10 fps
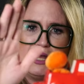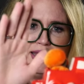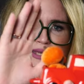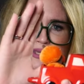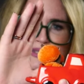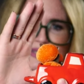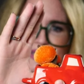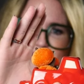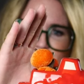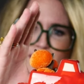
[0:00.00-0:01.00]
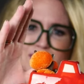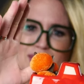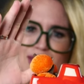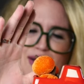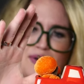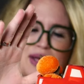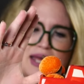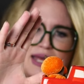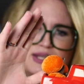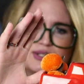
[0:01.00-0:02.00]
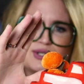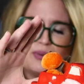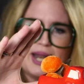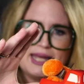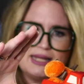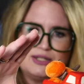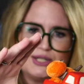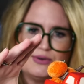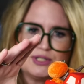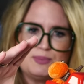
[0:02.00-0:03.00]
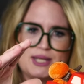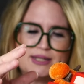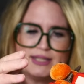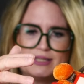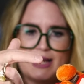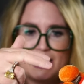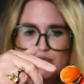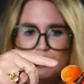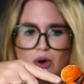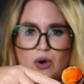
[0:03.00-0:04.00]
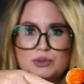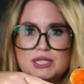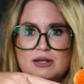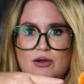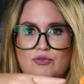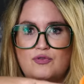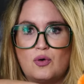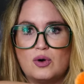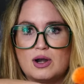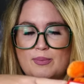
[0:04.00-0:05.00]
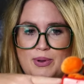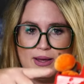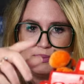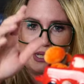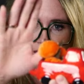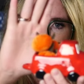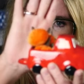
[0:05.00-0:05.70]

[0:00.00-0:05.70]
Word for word: That is so cute. So what I could do is because it's actually holding four pumpkins